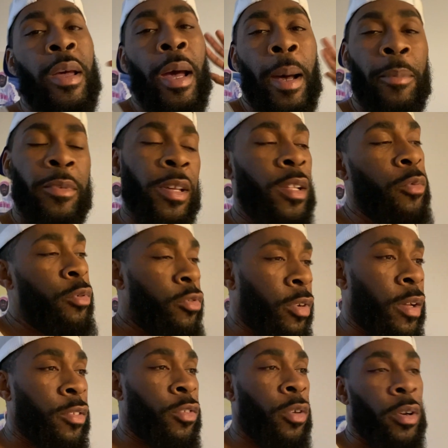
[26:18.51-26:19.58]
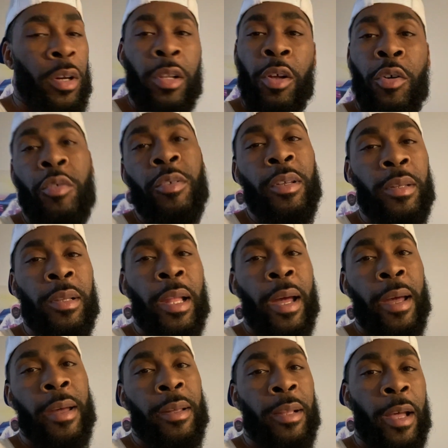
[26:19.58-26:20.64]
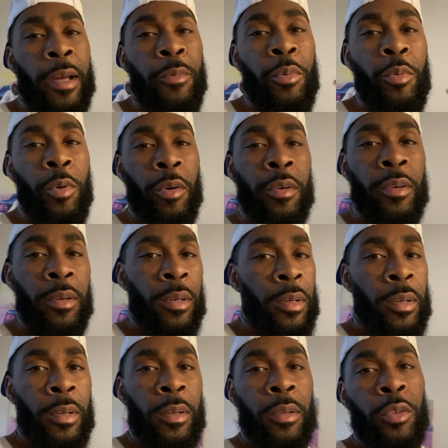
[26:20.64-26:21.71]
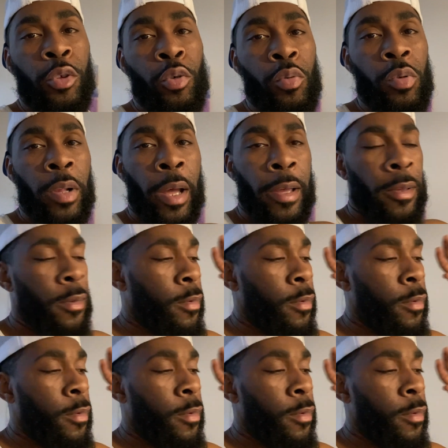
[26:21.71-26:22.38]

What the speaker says: I'm telling you, we trying to start a clothing line. Like, we want to do, like,